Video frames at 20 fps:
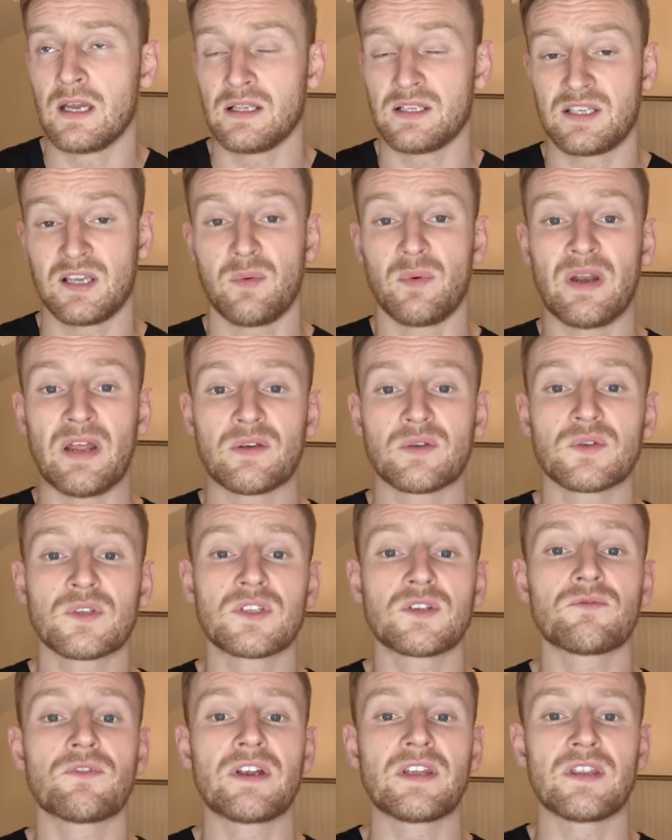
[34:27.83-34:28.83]
and someone else was
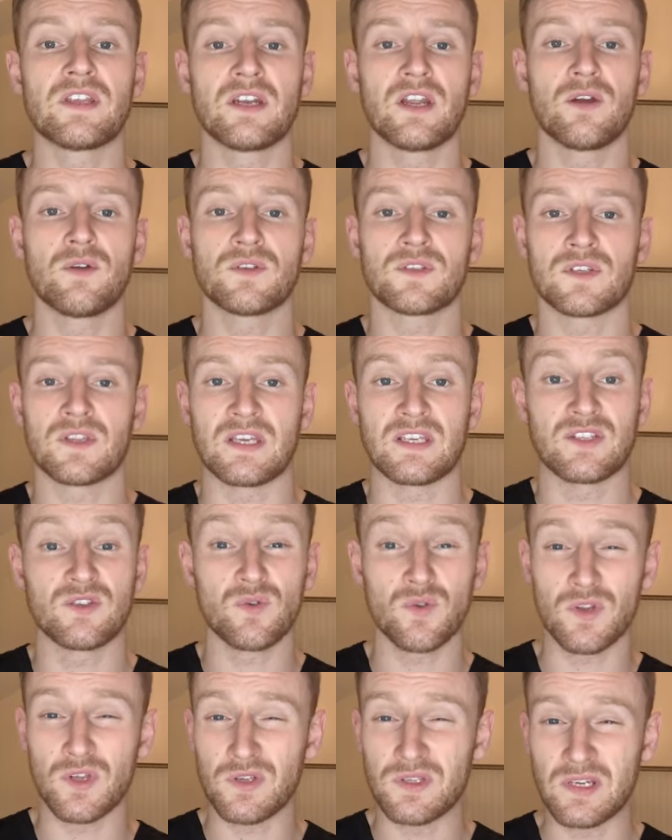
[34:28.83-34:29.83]
to read the notes and they
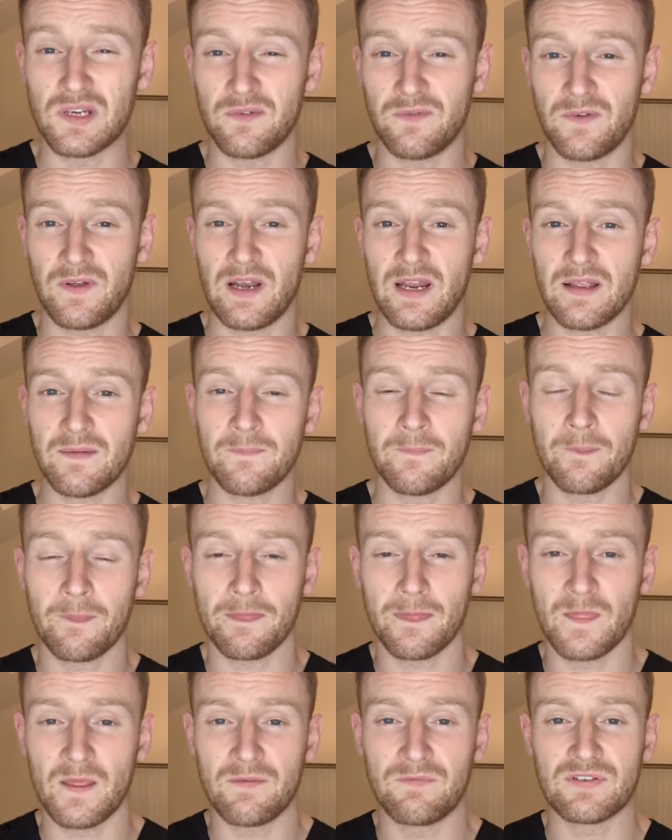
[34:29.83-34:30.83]
saw that you did a filling,
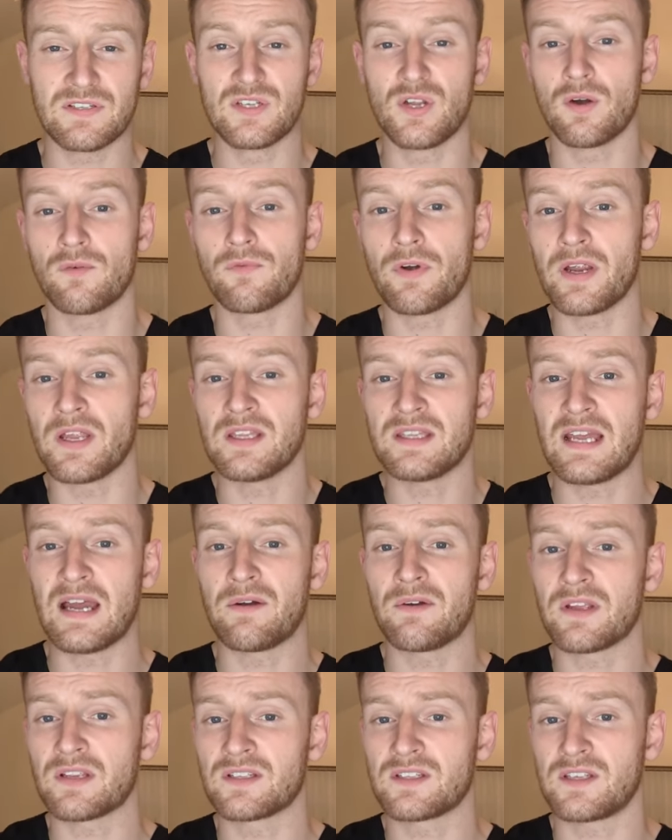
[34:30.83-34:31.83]
if it's not written
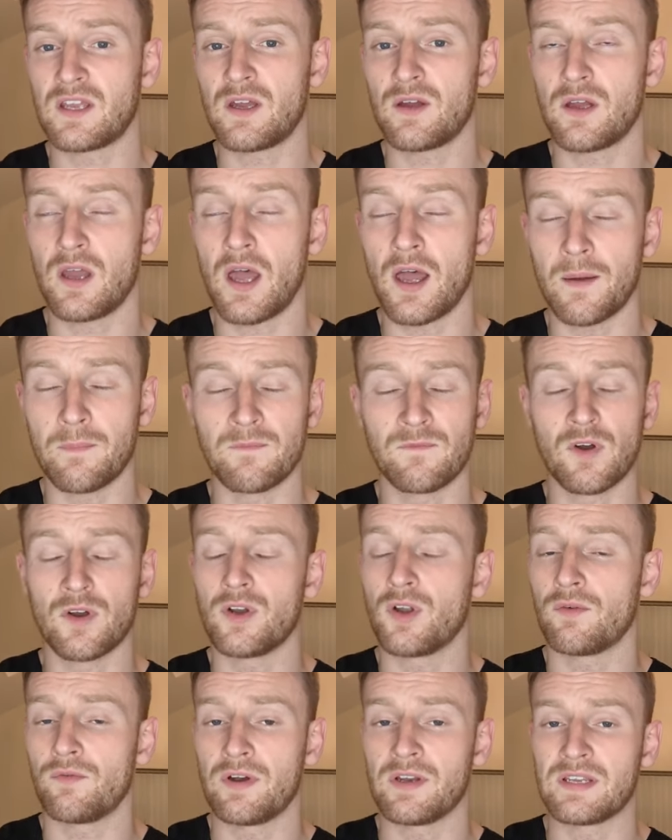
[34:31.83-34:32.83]
down in um,
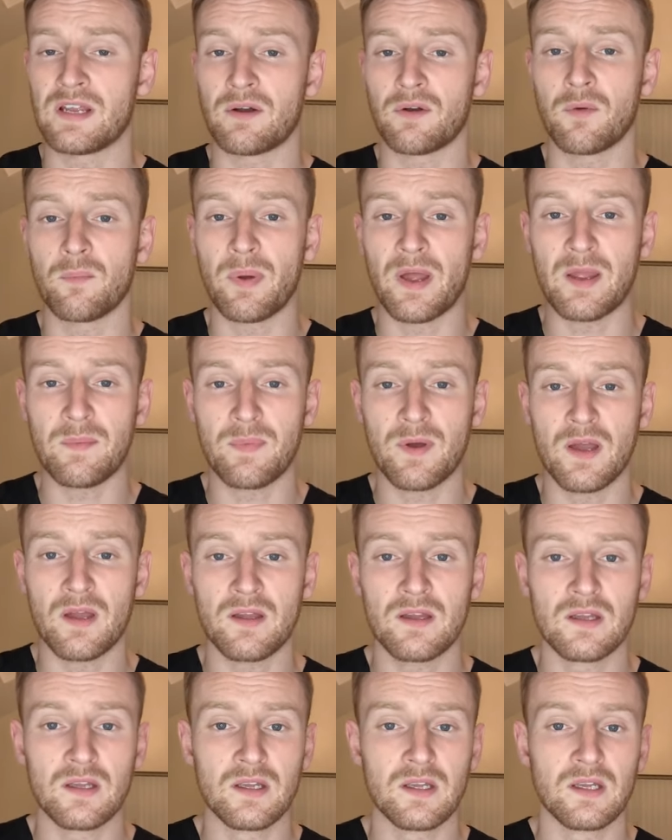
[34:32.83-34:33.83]
not written down on
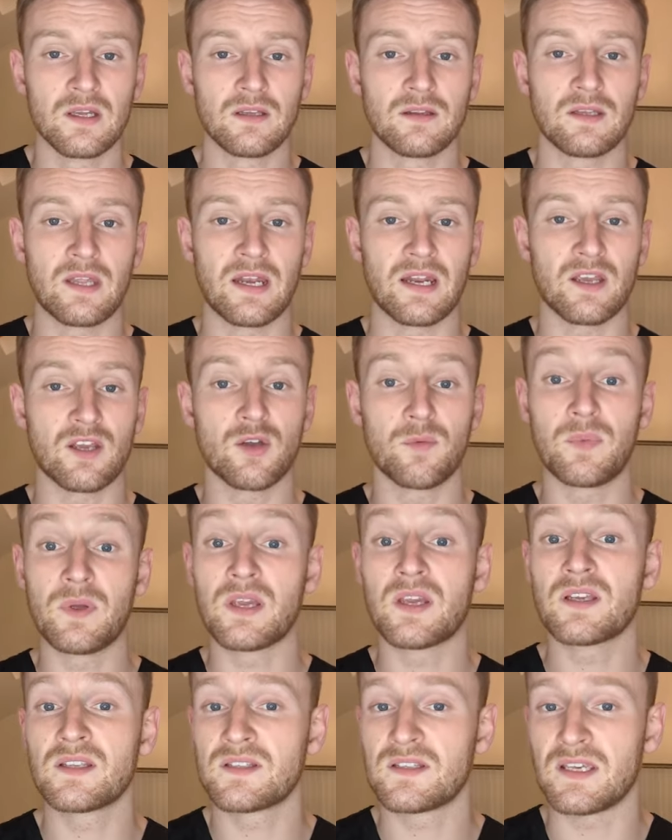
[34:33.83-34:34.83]
paper, then it could be
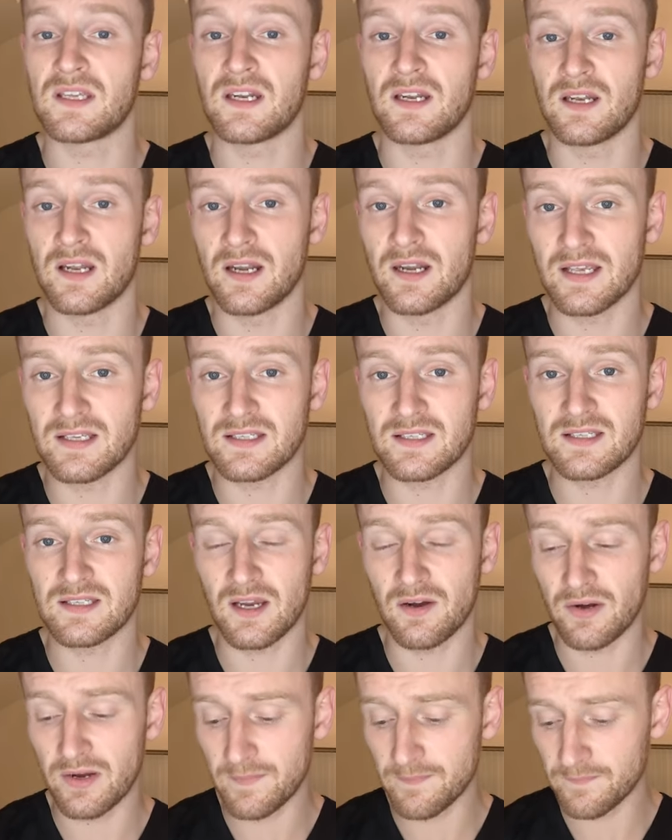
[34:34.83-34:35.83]
considered
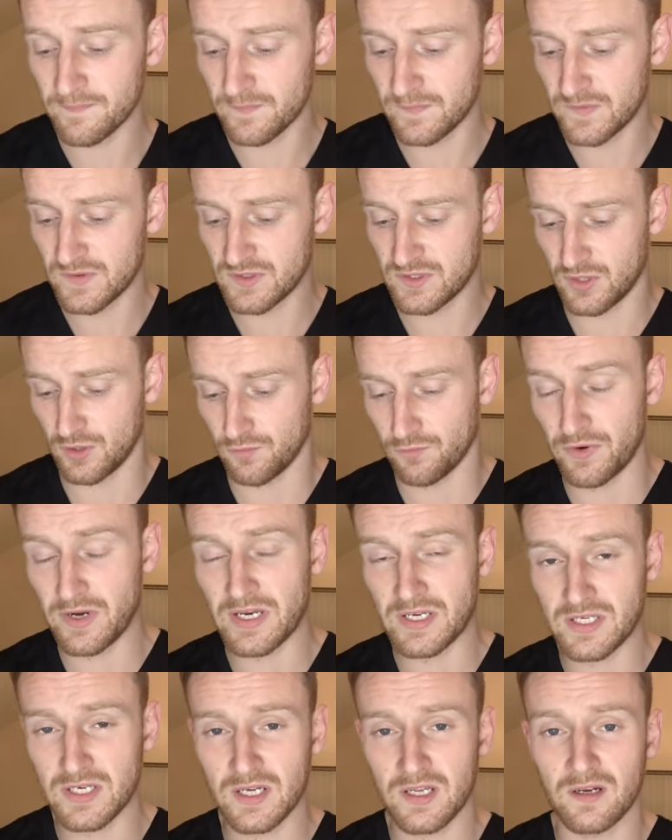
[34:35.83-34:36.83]
unnecessary. So
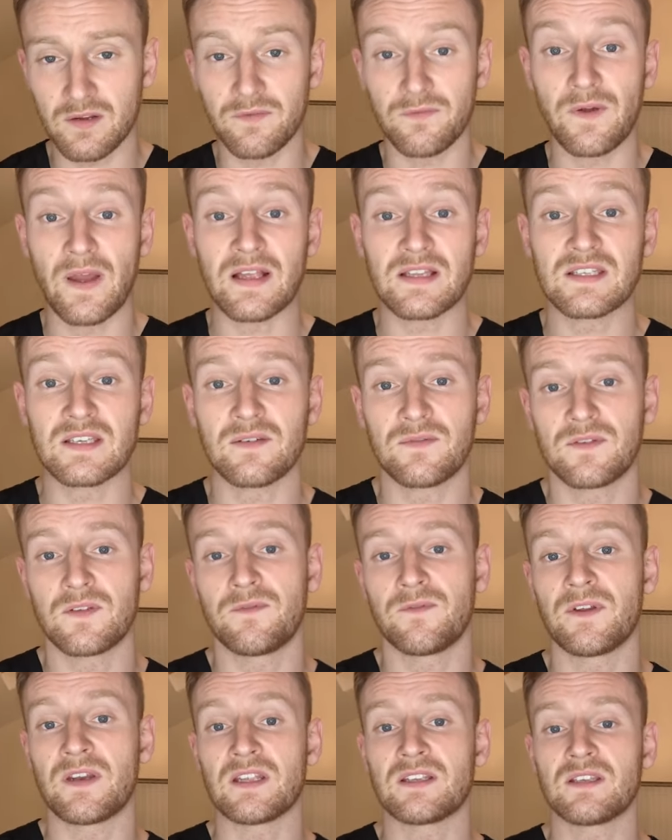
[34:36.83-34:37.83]
reaching an effective
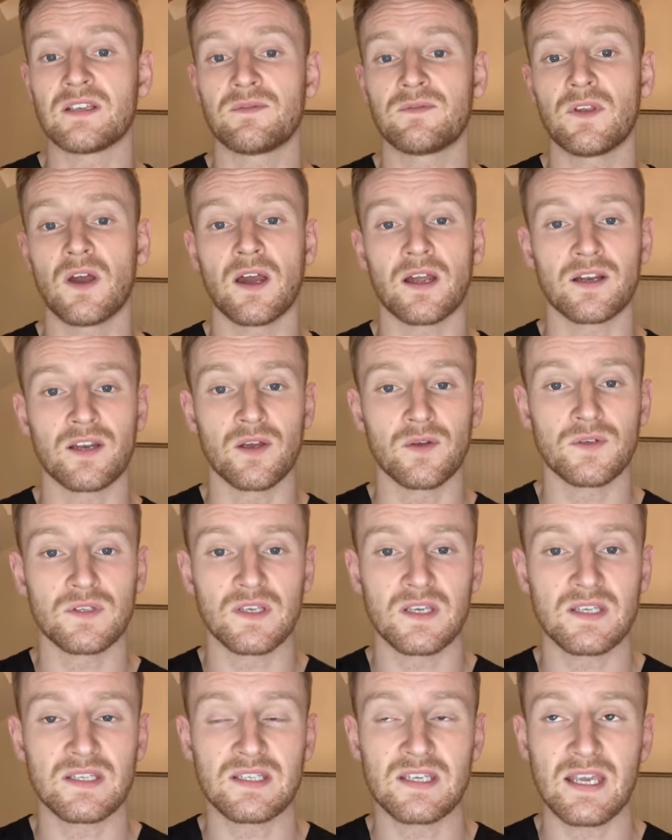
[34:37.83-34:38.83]
definitive
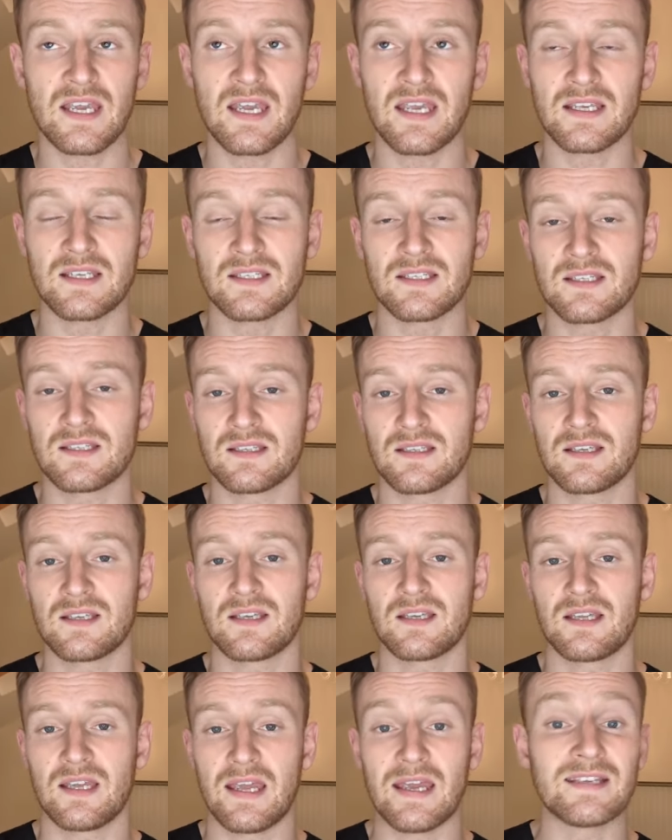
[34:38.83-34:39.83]
diagnosis is
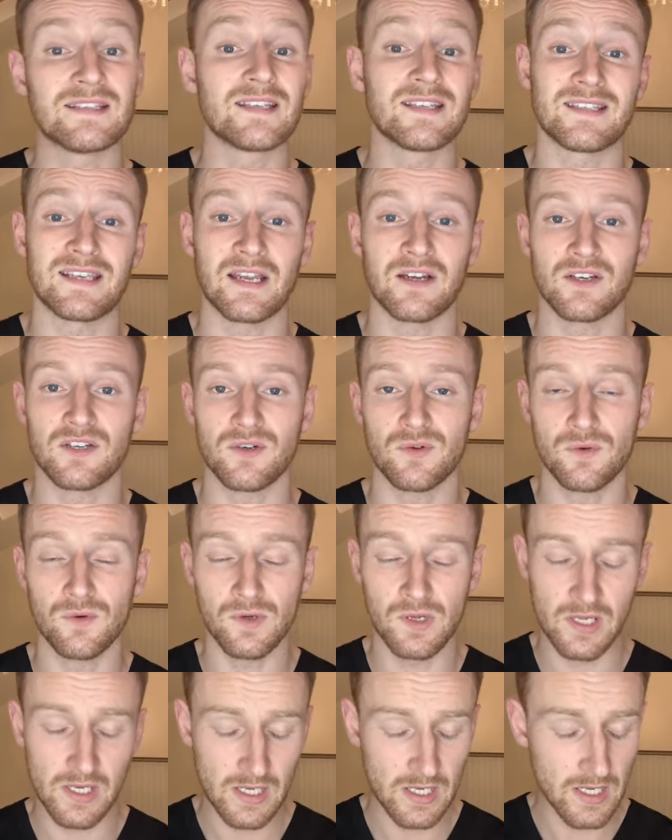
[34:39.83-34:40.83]
is essential